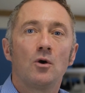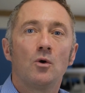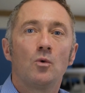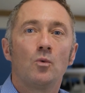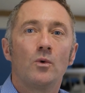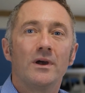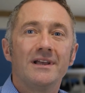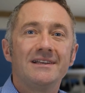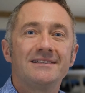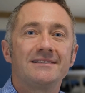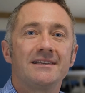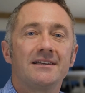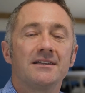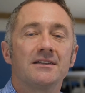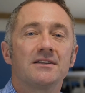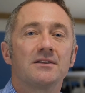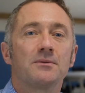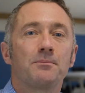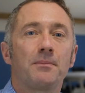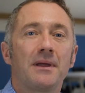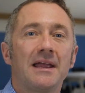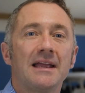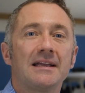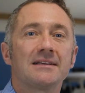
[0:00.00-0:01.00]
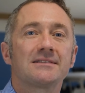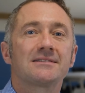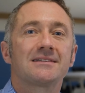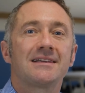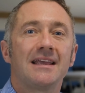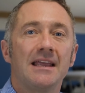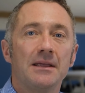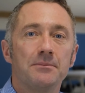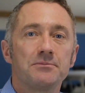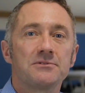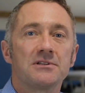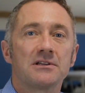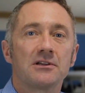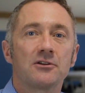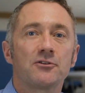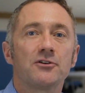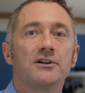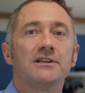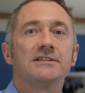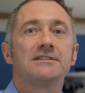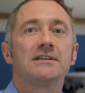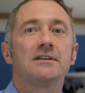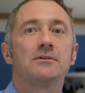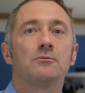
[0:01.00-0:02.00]
We see that the pace keeps
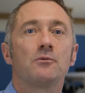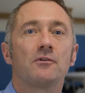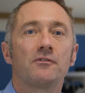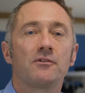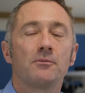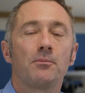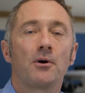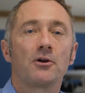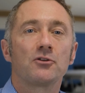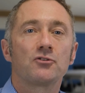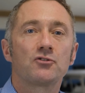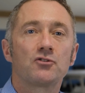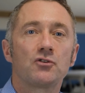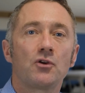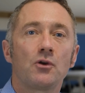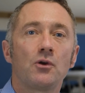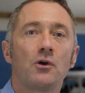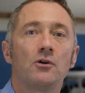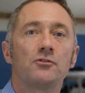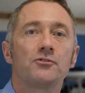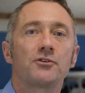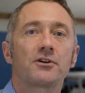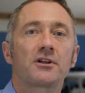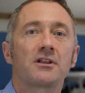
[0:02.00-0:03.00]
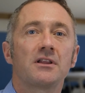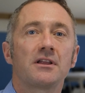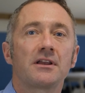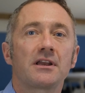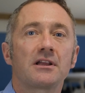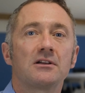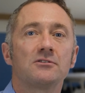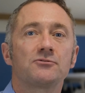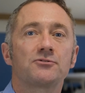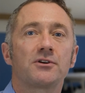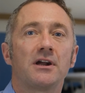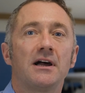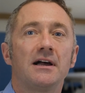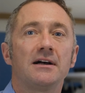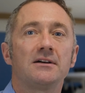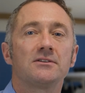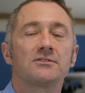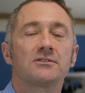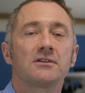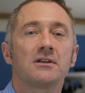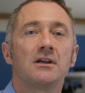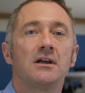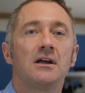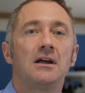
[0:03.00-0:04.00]
increasing with about 200 clinical
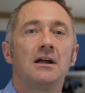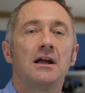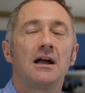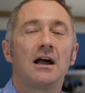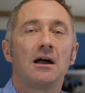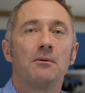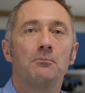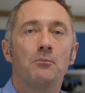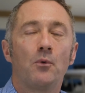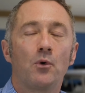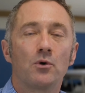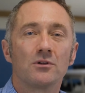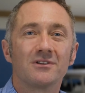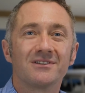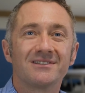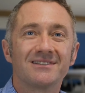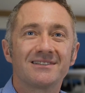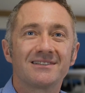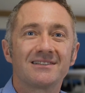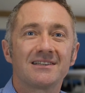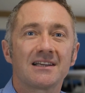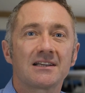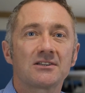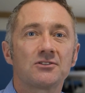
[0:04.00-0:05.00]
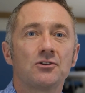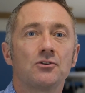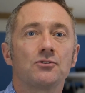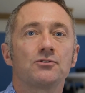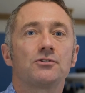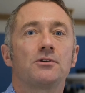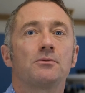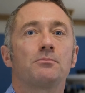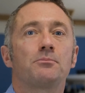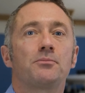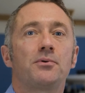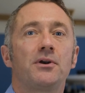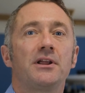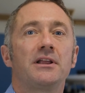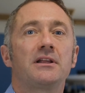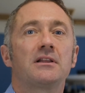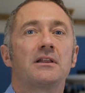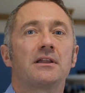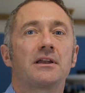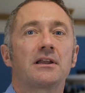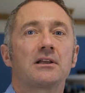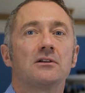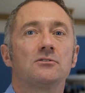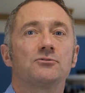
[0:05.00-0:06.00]
trials and more than 600
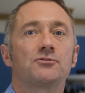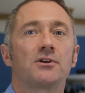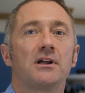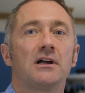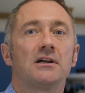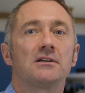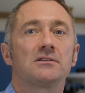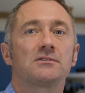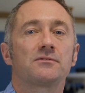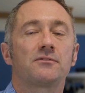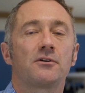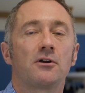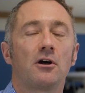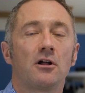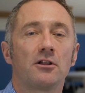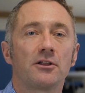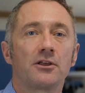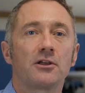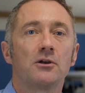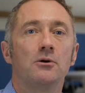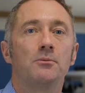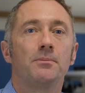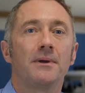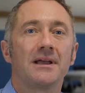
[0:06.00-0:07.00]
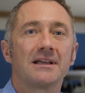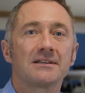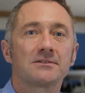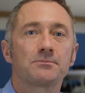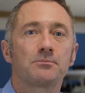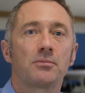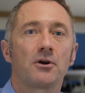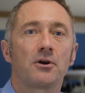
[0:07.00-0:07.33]
preclinical trials for oligo-based